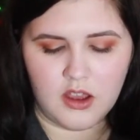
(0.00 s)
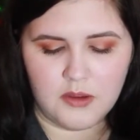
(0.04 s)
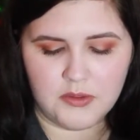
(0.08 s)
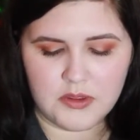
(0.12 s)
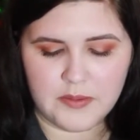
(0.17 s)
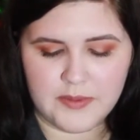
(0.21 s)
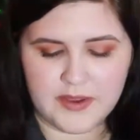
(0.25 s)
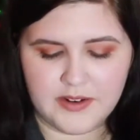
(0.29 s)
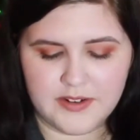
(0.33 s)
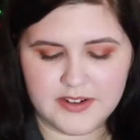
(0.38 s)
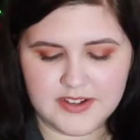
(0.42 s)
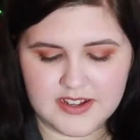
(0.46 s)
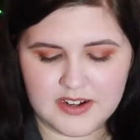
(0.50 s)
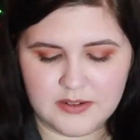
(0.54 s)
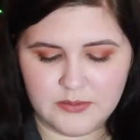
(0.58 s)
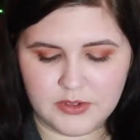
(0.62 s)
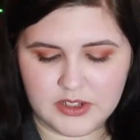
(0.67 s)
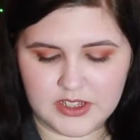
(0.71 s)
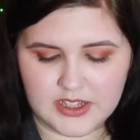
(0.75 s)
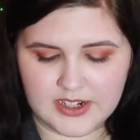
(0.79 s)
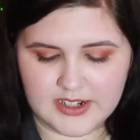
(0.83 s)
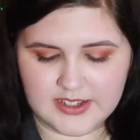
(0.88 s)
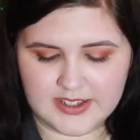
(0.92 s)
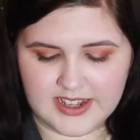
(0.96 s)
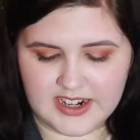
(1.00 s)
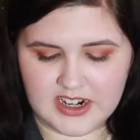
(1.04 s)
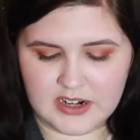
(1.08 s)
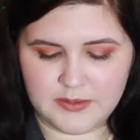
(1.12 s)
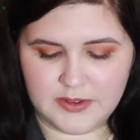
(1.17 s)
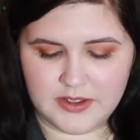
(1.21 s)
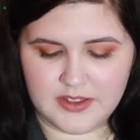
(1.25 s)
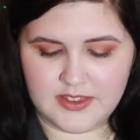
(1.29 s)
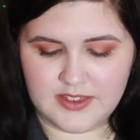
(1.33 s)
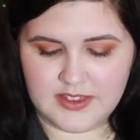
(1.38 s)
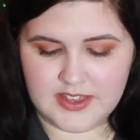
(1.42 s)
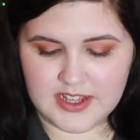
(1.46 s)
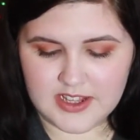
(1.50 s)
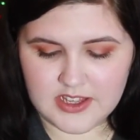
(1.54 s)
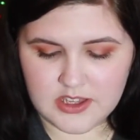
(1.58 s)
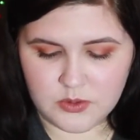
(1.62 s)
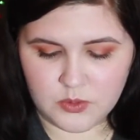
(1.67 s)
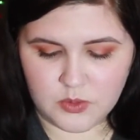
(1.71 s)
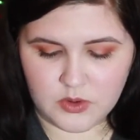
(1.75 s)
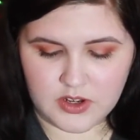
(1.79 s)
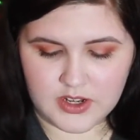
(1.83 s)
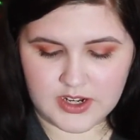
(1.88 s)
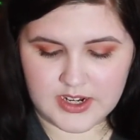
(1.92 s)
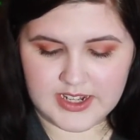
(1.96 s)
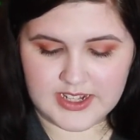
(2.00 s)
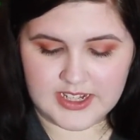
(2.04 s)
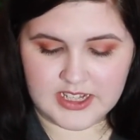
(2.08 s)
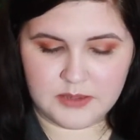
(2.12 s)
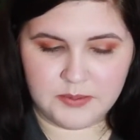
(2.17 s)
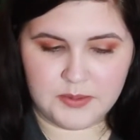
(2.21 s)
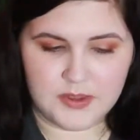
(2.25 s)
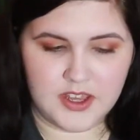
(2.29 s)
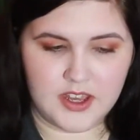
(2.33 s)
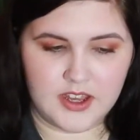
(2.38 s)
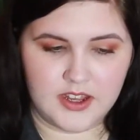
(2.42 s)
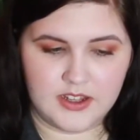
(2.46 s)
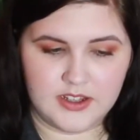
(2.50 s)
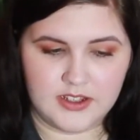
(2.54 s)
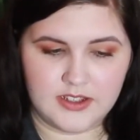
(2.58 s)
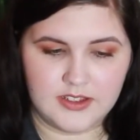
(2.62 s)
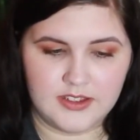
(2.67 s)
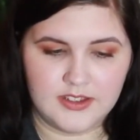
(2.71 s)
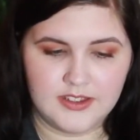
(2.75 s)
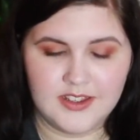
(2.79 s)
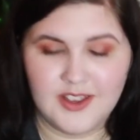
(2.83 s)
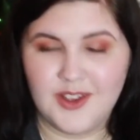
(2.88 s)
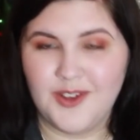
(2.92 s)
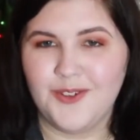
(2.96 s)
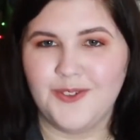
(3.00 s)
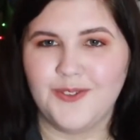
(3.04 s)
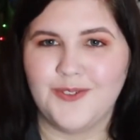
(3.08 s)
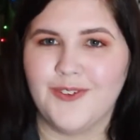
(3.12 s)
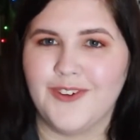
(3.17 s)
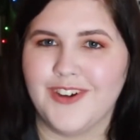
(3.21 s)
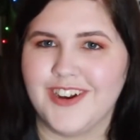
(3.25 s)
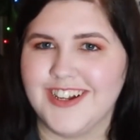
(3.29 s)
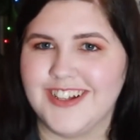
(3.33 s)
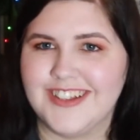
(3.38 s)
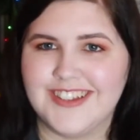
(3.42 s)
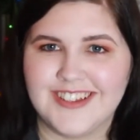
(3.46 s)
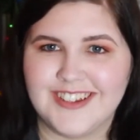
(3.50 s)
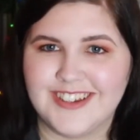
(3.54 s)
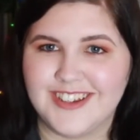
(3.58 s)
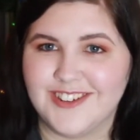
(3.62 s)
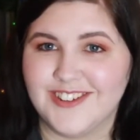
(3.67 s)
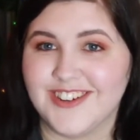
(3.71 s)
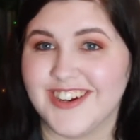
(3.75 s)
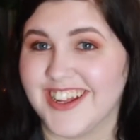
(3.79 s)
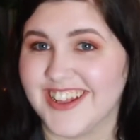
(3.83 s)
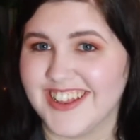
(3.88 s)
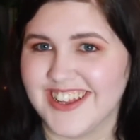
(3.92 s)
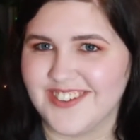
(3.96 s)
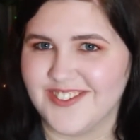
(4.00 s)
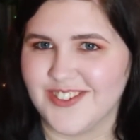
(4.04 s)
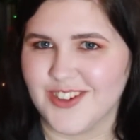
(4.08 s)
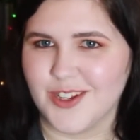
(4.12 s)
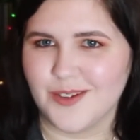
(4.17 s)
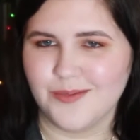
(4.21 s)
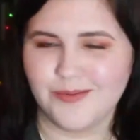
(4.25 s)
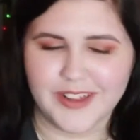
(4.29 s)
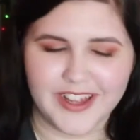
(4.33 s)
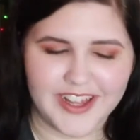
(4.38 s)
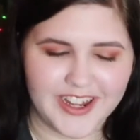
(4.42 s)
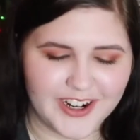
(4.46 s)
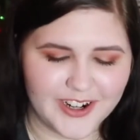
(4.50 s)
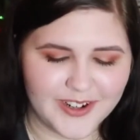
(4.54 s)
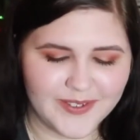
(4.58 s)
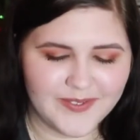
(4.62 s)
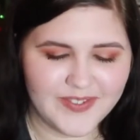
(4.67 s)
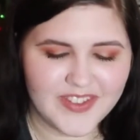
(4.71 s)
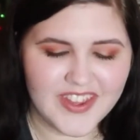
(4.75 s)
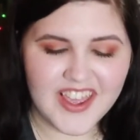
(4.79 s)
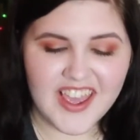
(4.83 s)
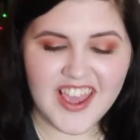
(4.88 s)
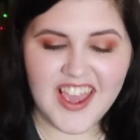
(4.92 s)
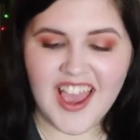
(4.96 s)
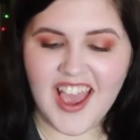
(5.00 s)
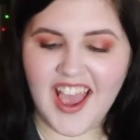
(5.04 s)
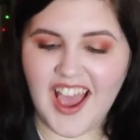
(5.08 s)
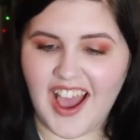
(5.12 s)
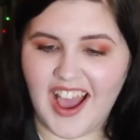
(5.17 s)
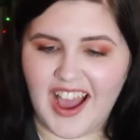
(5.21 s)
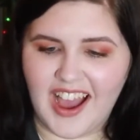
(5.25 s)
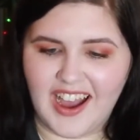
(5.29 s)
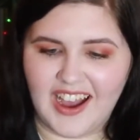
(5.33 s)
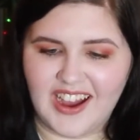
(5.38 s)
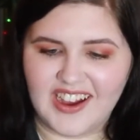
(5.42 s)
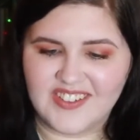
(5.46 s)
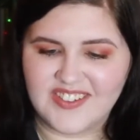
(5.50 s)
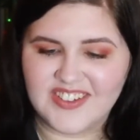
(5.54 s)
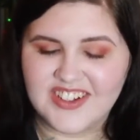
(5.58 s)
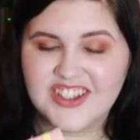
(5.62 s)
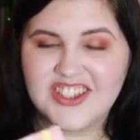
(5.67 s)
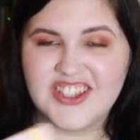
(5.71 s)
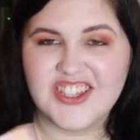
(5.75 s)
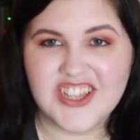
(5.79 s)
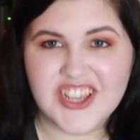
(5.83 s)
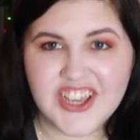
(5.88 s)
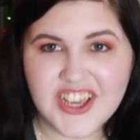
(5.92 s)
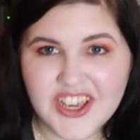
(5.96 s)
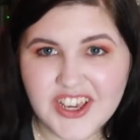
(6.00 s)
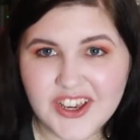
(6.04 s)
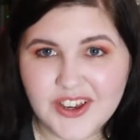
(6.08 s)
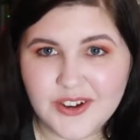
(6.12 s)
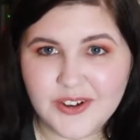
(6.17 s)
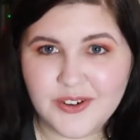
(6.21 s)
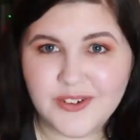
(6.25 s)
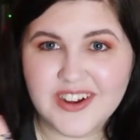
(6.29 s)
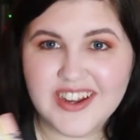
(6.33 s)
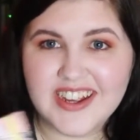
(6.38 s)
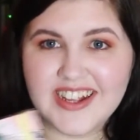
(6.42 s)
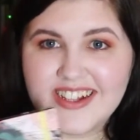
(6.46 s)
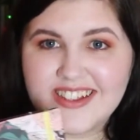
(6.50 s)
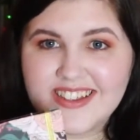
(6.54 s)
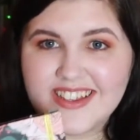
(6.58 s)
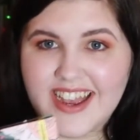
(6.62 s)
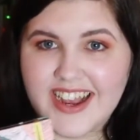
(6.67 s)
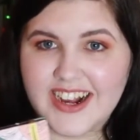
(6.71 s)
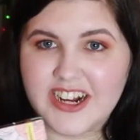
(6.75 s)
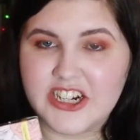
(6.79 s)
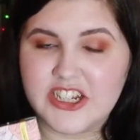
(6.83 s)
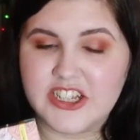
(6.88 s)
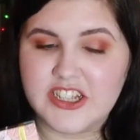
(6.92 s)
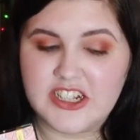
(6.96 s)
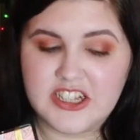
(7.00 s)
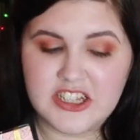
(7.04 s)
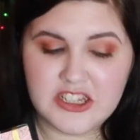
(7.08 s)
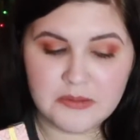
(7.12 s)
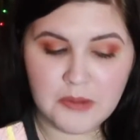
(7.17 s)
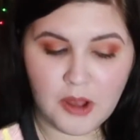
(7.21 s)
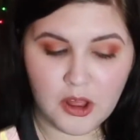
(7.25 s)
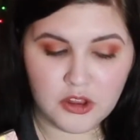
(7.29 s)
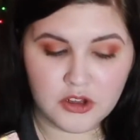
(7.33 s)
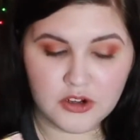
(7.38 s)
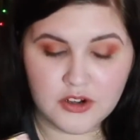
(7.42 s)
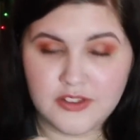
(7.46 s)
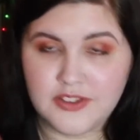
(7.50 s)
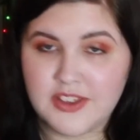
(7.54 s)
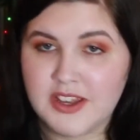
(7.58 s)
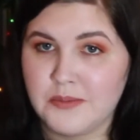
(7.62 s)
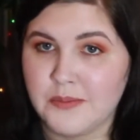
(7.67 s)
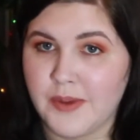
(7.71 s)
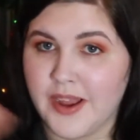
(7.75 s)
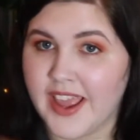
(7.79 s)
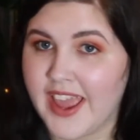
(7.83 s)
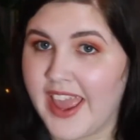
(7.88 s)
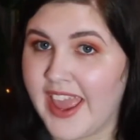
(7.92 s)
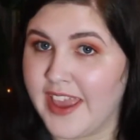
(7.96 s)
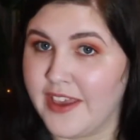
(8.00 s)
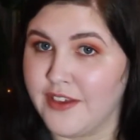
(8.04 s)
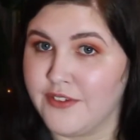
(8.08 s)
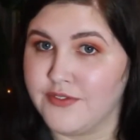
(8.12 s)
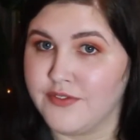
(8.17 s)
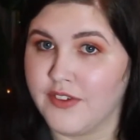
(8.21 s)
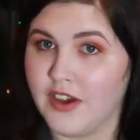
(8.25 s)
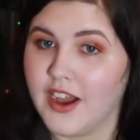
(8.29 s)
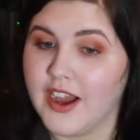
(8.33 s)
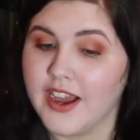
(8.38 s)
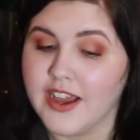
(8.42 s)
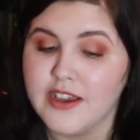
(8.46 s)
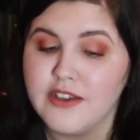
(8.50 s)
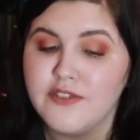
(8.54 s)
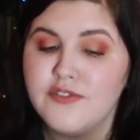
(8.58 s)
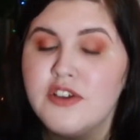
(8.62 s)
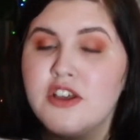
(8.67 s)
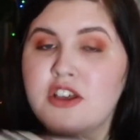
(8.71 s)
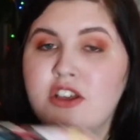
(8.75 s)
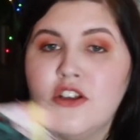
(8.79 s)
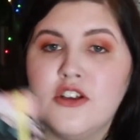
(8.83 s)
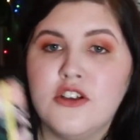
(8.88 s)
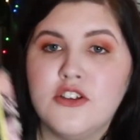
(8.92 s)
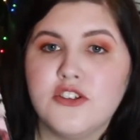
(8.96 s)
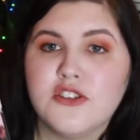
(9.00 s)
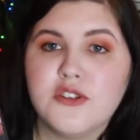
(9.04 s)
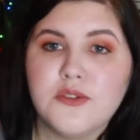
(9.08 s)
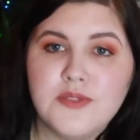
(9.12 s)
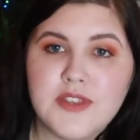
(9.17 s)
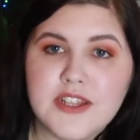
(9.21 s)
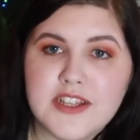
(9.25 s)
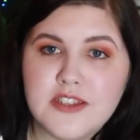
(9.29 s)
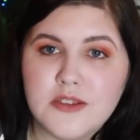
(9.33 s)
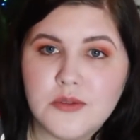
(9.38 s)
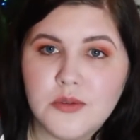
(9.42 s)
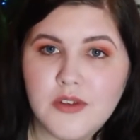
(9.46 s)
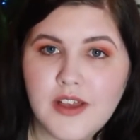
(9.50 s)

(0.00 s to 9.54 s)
The main reason I'm really excited about this one is because, one, it's new and I love a new planner. Two, it's actually smaller than my A5, so this